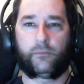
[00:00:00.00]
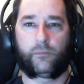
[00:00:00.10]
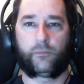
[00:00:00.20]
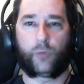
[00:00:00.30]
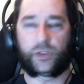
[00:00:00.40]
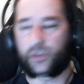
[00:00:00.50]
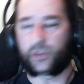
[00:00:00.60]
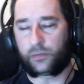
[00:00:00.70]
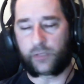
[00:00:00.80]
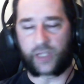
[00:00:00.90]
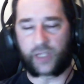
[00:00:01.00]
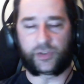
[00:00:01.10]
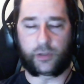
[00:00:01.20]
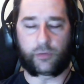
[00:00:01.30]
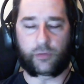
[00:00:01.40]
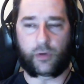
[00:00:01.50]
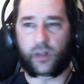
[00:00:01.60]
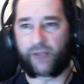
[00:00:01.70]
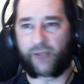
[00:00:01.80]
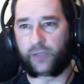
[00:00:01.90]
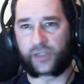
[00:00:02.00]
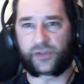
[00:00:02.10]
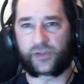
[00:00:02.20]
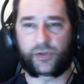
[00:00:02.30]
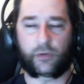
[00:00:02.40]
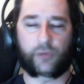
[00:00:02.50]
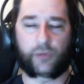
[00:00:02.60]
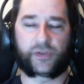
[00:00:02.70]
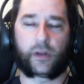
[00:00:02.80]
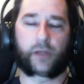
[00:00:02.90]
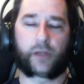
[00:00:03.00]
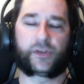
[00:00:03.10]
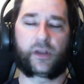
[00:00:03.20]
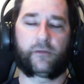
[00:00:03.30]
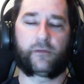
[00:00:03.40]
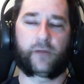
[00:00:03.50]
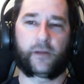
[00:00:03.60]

which in case you don't know, I'll have links in the show notes and all that good stuff.